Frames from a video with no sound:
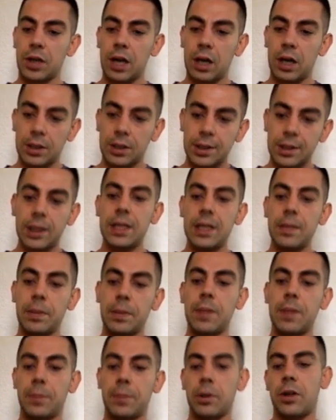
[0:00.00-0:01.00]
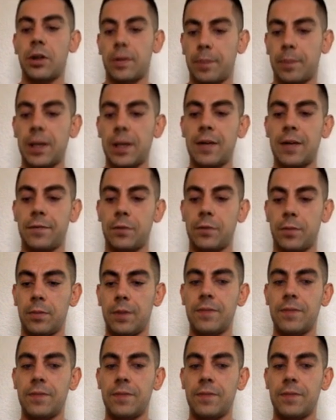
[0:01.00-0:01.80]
to keep people on the platform,